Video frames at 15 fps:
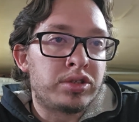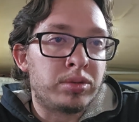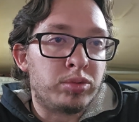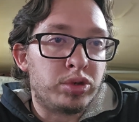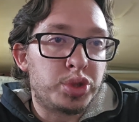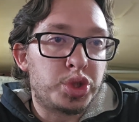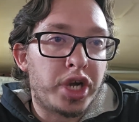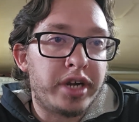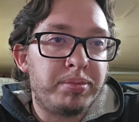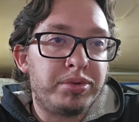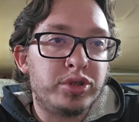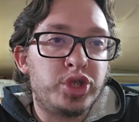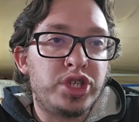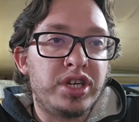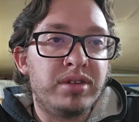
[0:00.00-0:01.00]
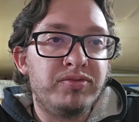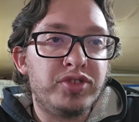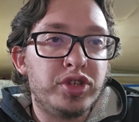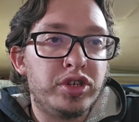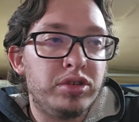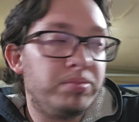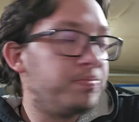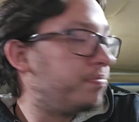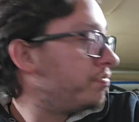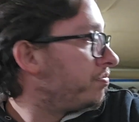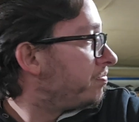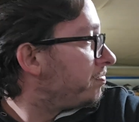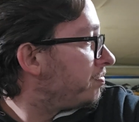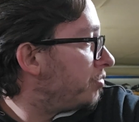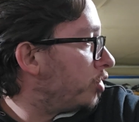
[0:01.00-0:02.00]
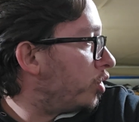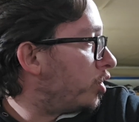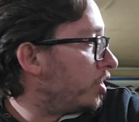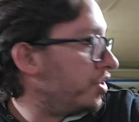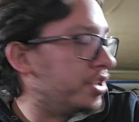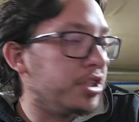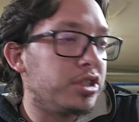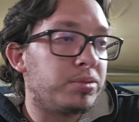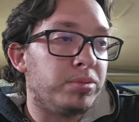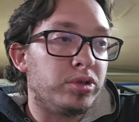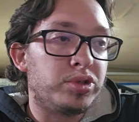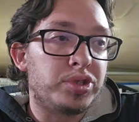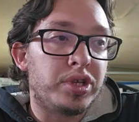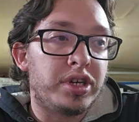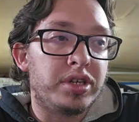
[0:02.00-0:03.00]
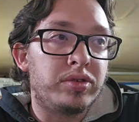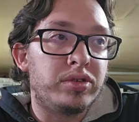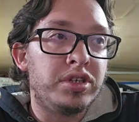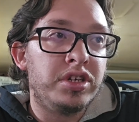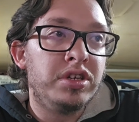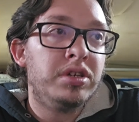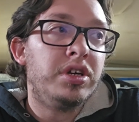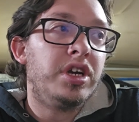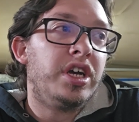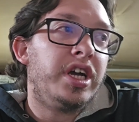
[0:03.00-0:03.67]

I'm going to try to push the envelope on this, most likely.